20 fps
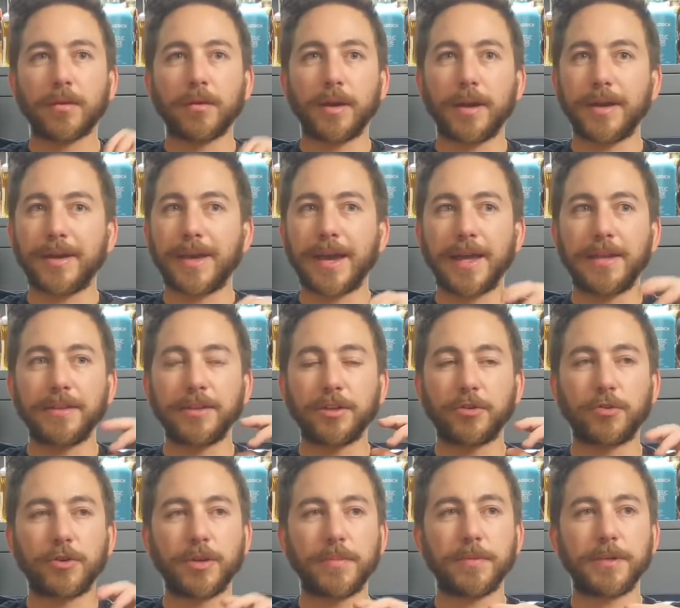Again, the
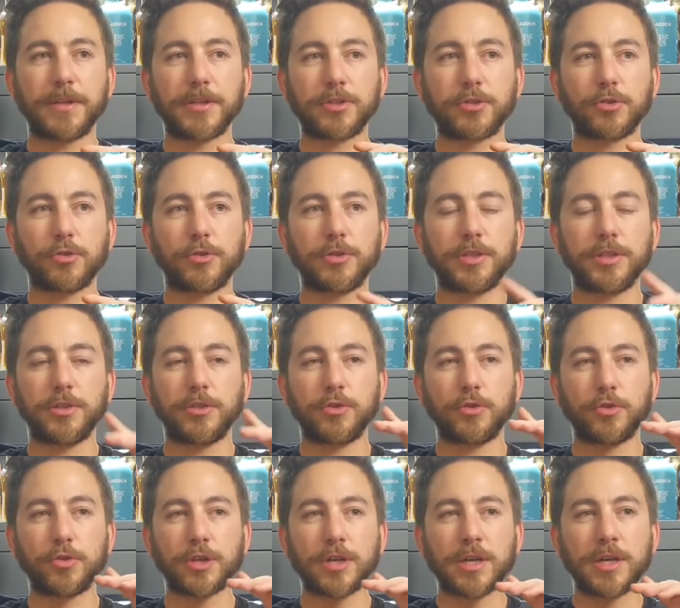creaminess
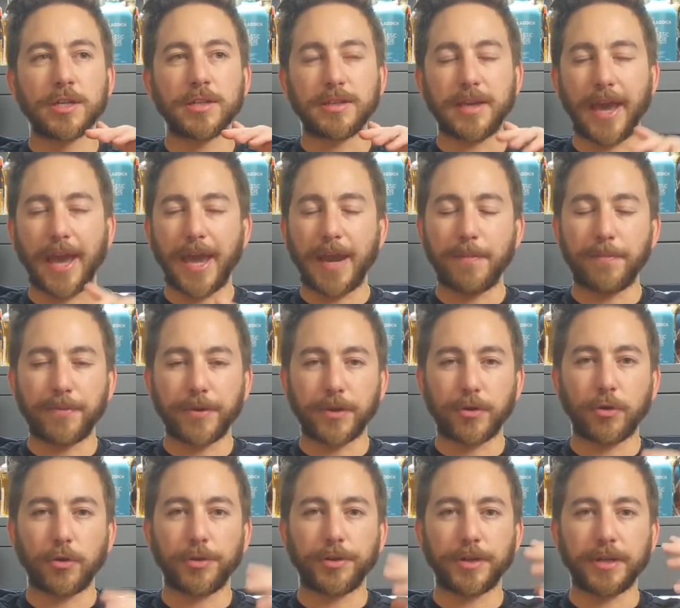continues. The
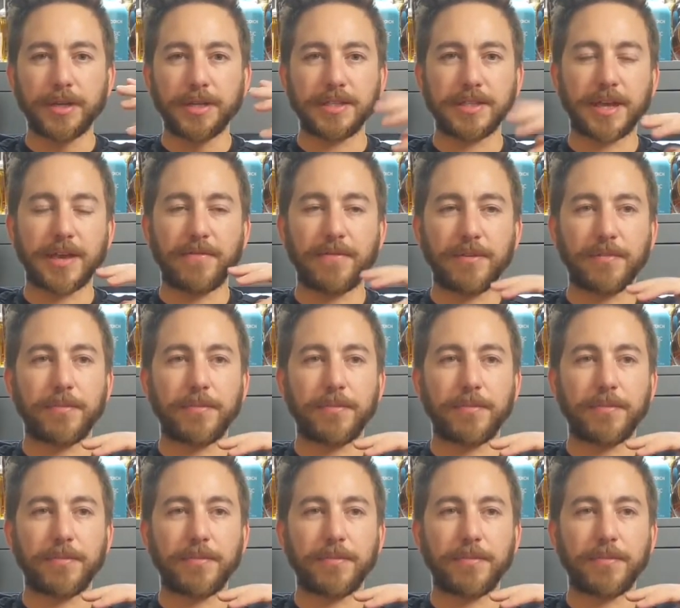apricot is ever